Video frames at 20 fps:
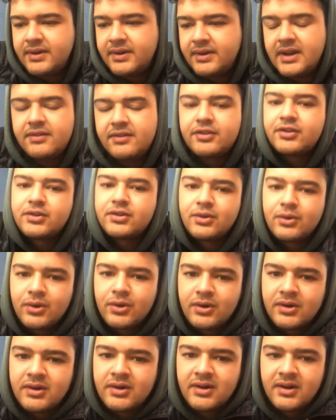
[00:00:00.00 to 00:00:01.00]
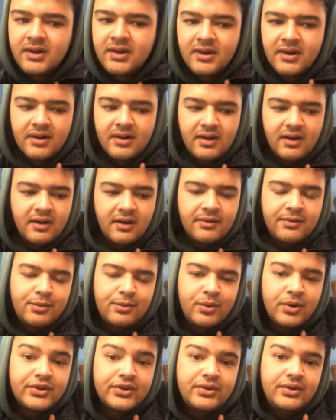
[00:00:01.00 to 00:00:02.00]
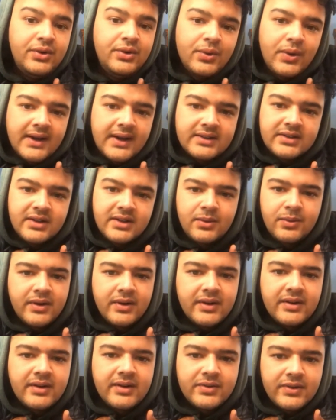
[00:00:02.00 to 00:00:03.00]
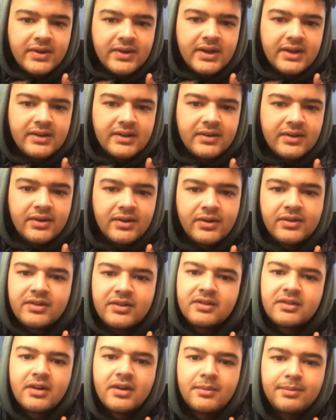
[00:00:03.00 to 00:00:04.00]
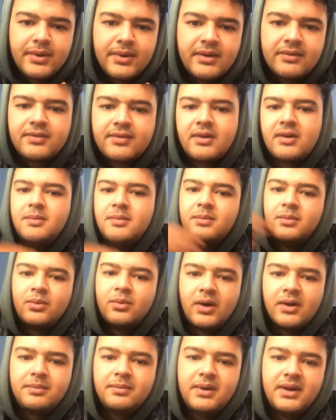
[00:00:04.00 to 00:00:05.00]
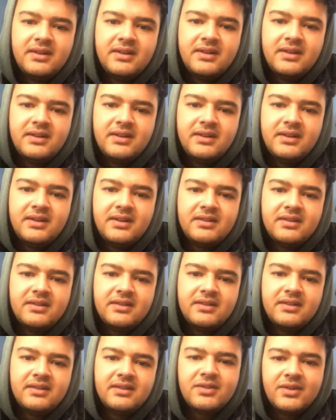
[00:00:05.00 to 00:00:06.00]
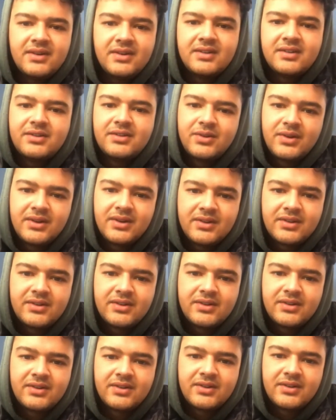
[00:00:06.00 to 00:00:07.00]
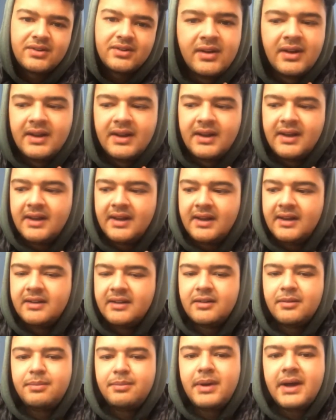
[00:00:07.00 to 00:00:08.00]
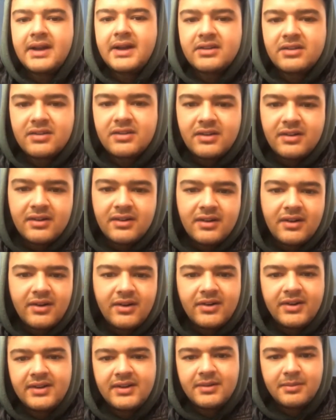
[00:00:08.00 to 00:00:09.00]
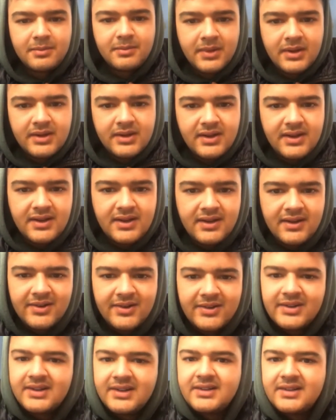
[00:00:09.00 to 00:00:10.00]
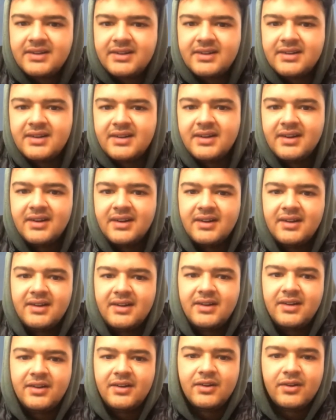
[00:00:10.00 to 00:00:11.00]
never sure of what you actually want to create. You're just jumping from one place to another, depending on either passion or either money or either